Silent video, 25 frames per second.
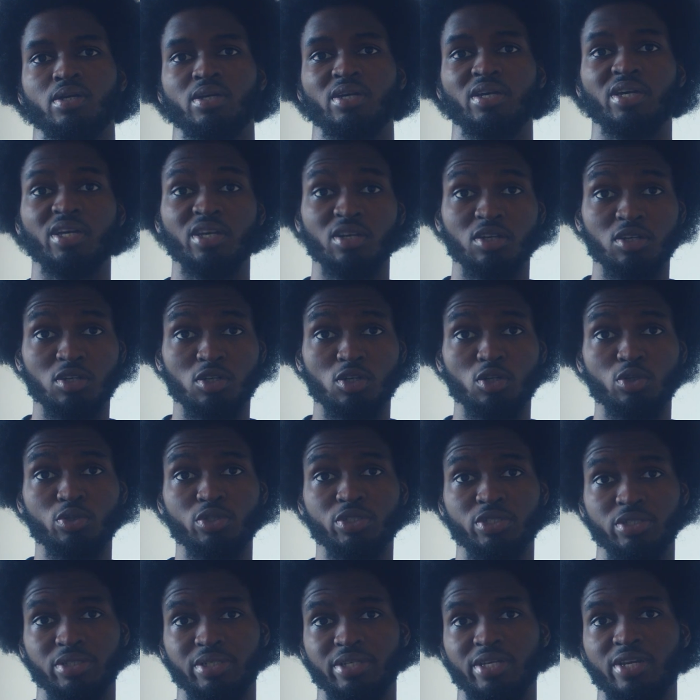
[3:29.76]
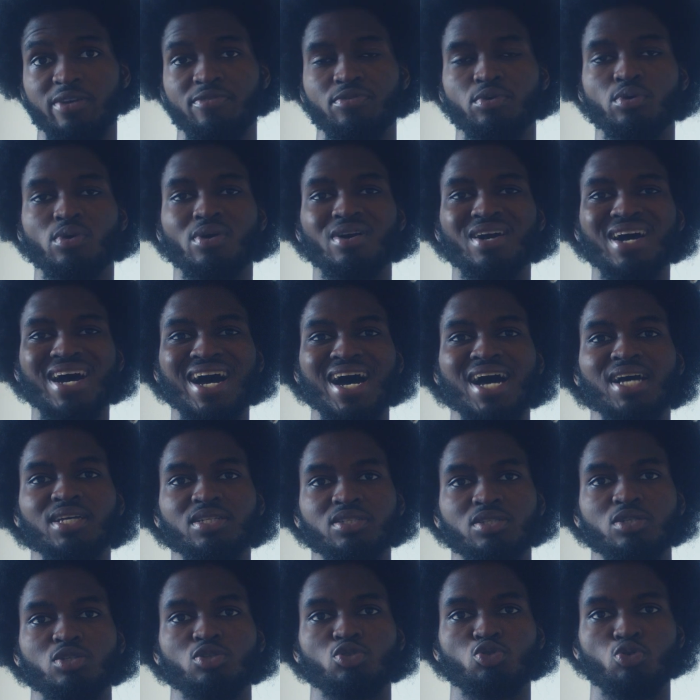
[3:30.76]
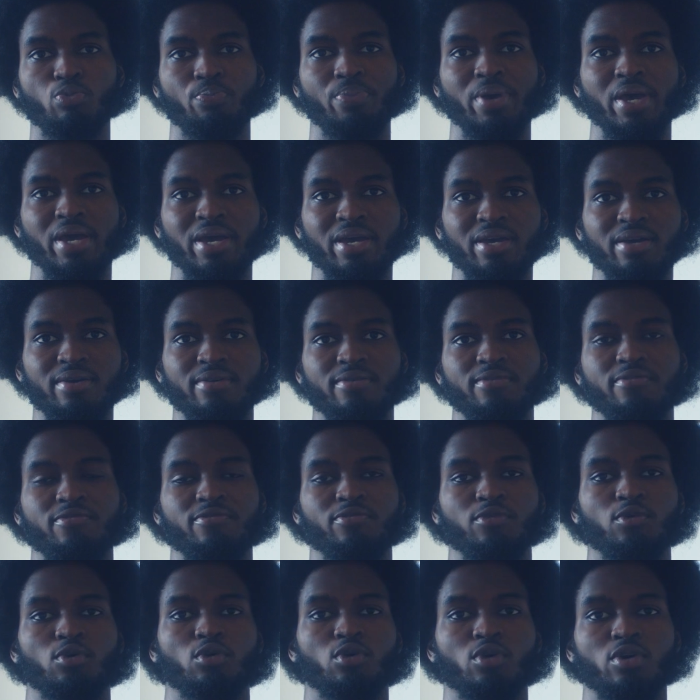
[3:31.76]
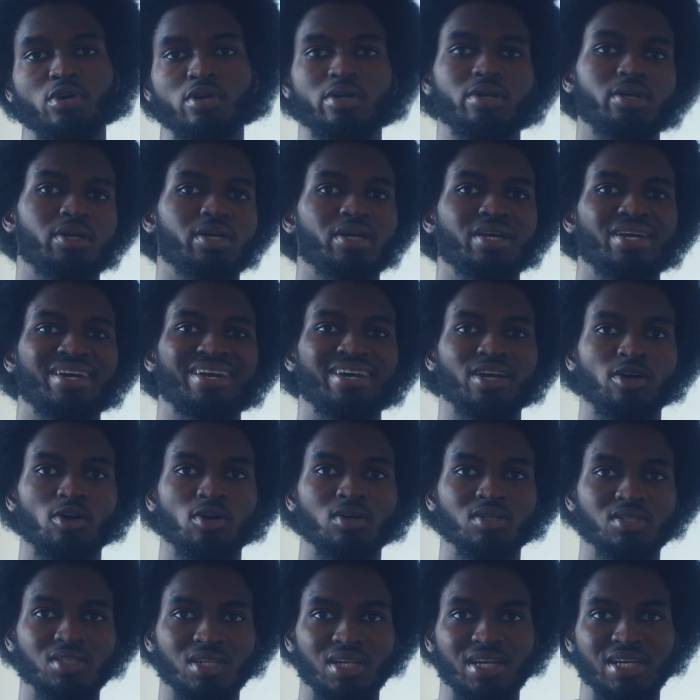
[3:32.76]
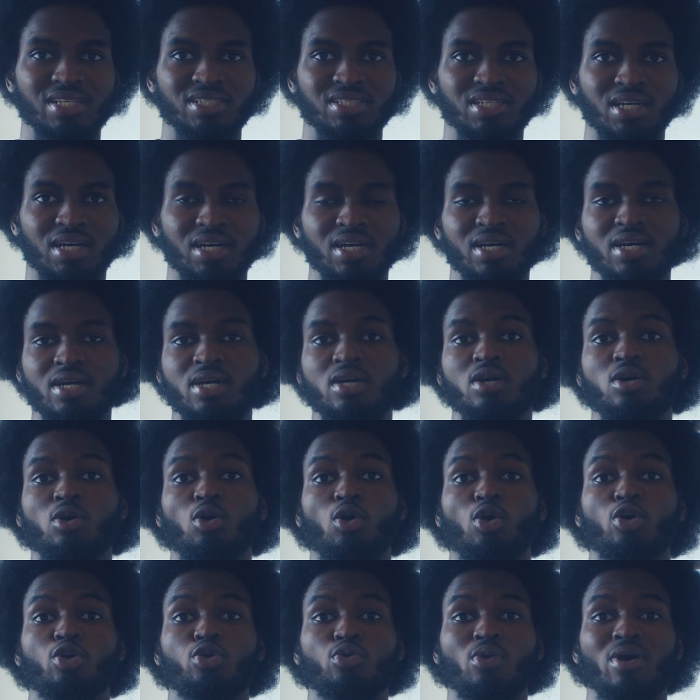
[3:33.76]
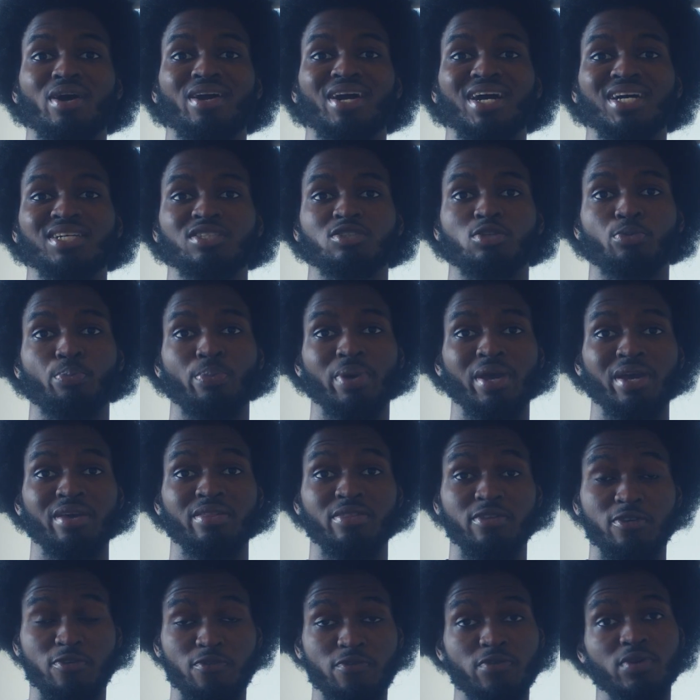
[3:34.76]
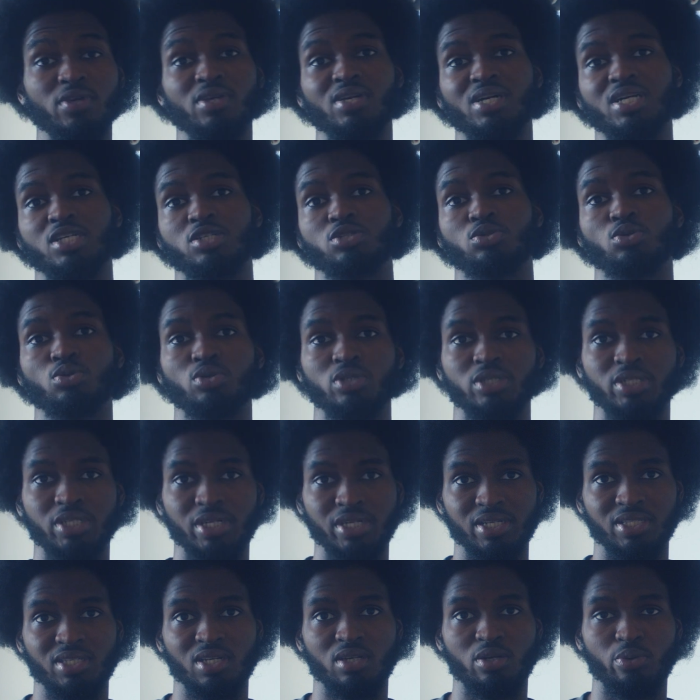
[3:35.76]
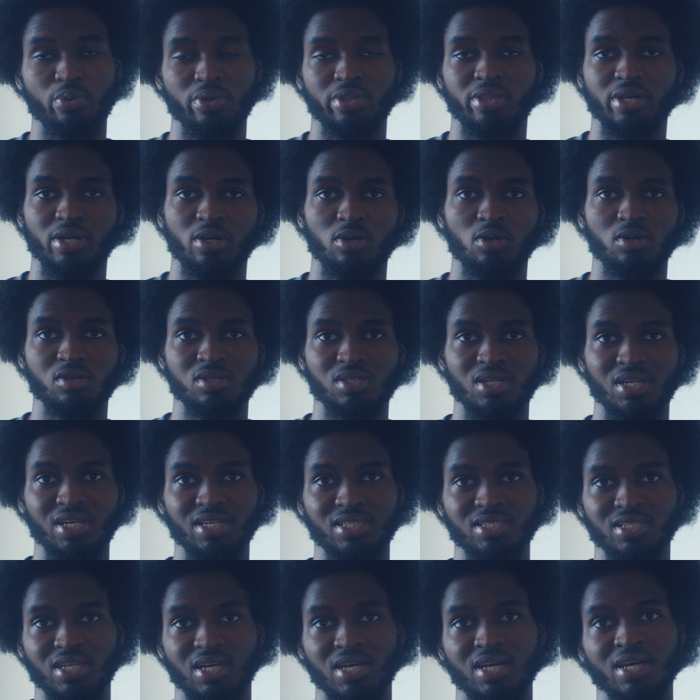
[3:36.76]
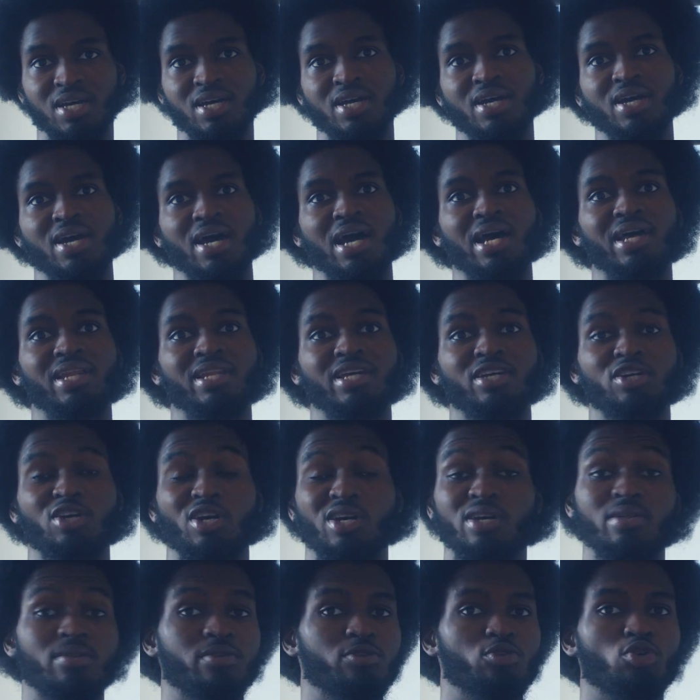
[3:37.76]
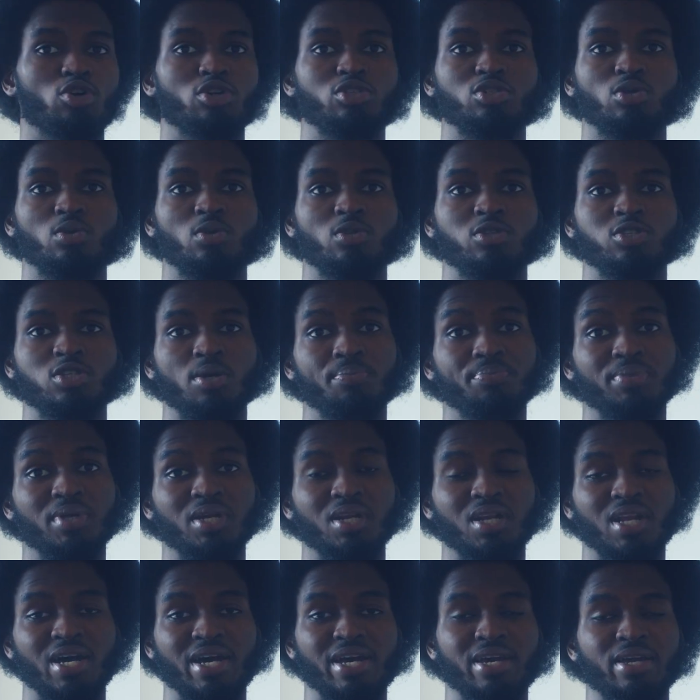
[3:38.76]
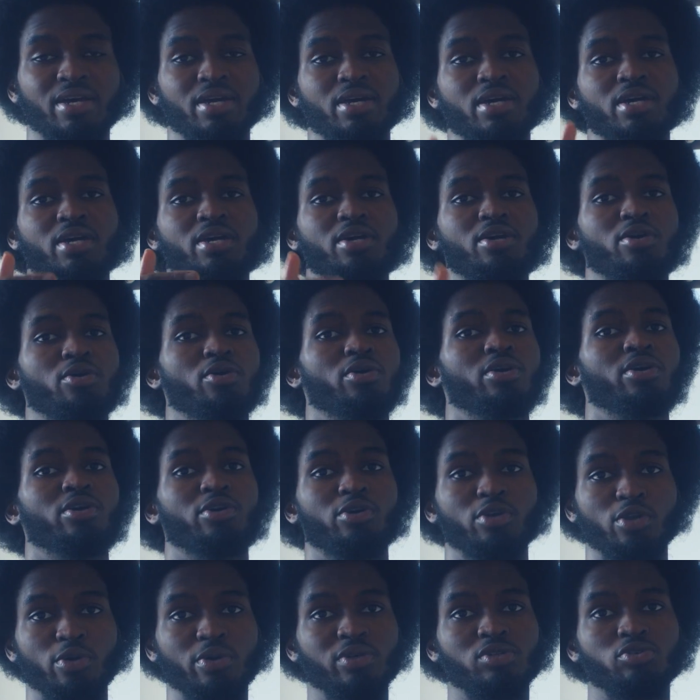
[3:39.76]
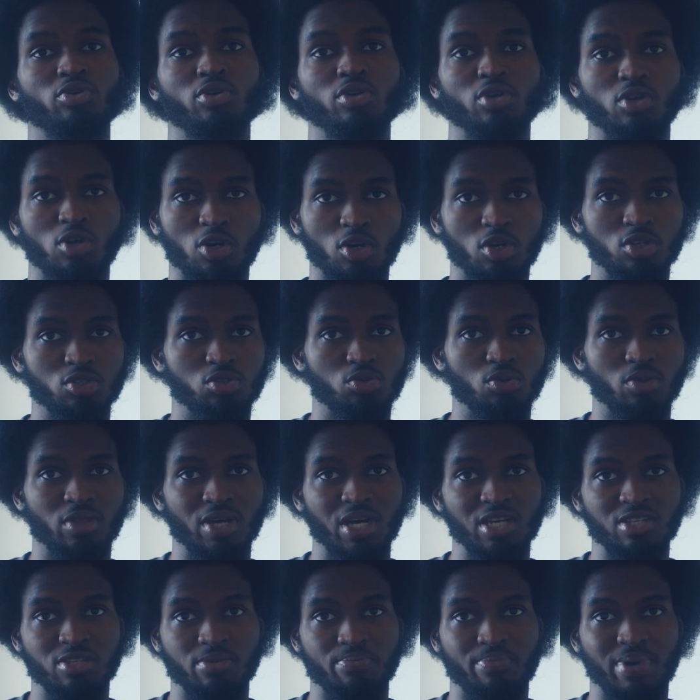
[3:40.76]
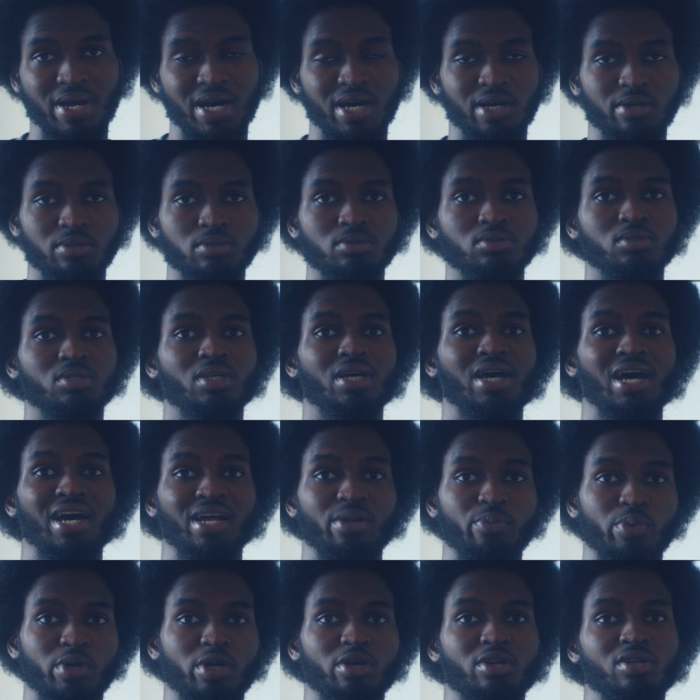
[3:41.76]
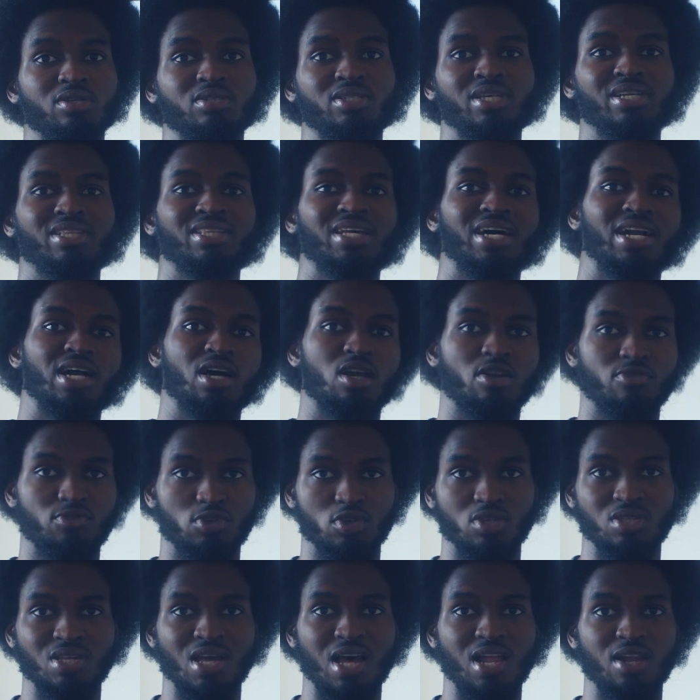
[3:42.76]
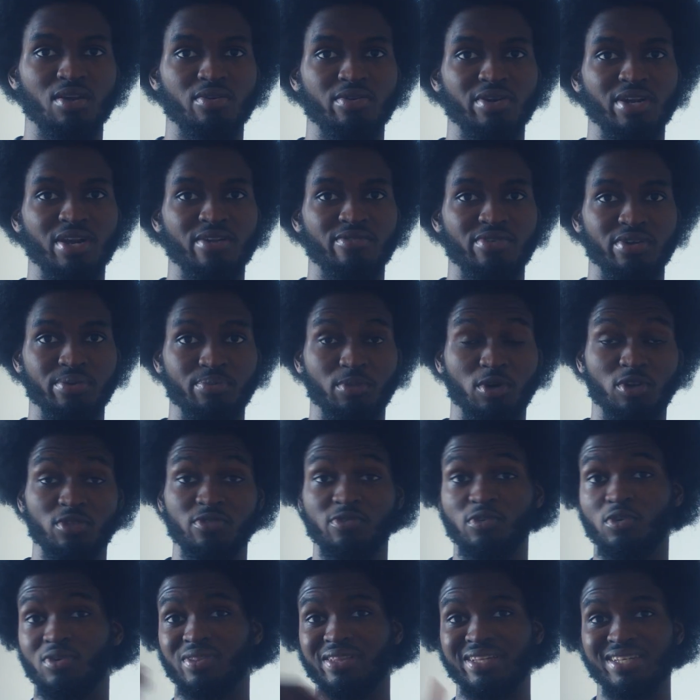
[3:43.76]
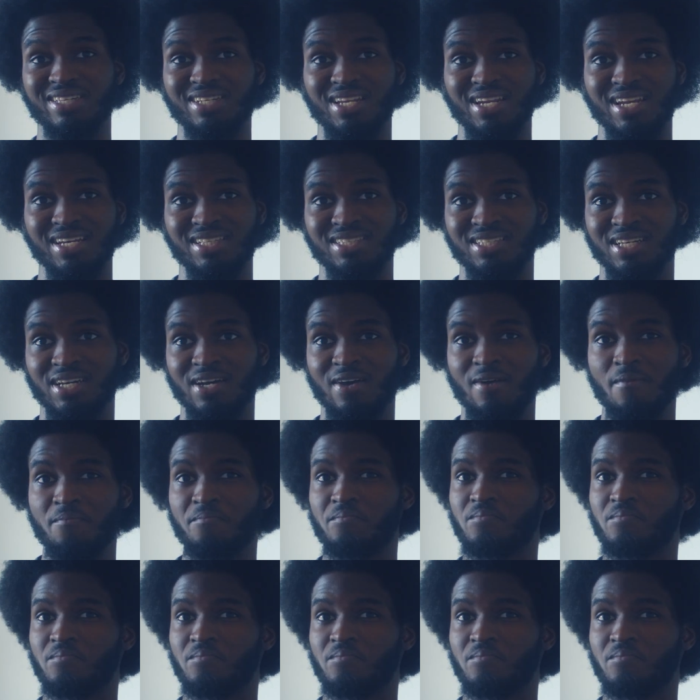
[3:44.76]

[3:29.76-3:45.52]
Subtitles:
In conclusion, if you are asked to pay for a cost letter, or you are asked to pay the fee associated with a cost letter, and you are told something like, it's going to cost £2,000 and we're going to take that out of your salary every month for this letter,